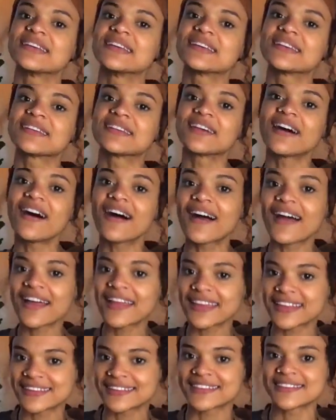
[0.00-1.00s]
Ga
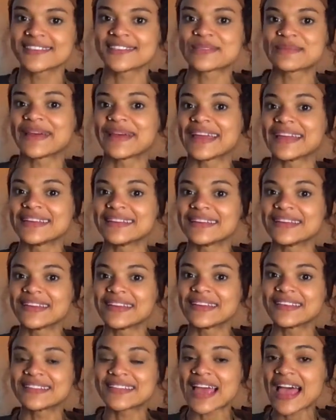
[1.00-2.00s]
is my
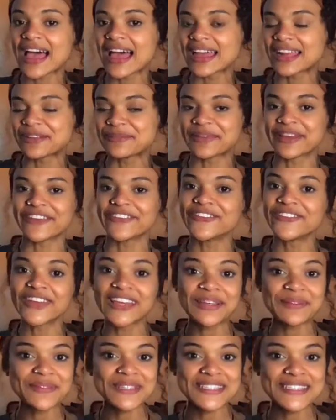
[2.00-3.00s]
dad and my
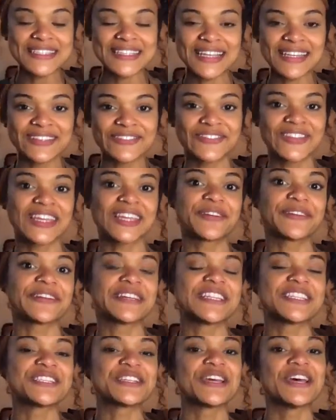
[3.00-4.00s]
family's native
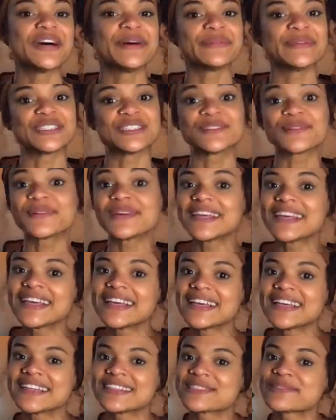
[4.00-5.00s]
language, but
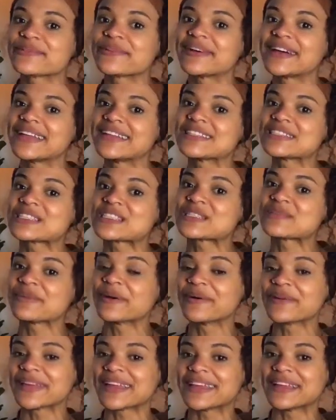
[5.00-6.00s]
Twi is what is
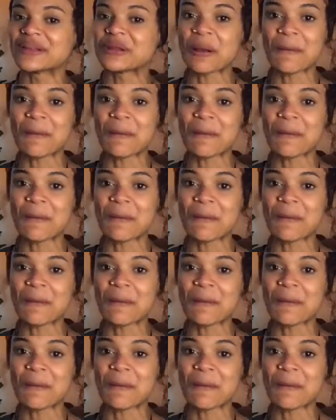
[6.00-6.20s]
spoken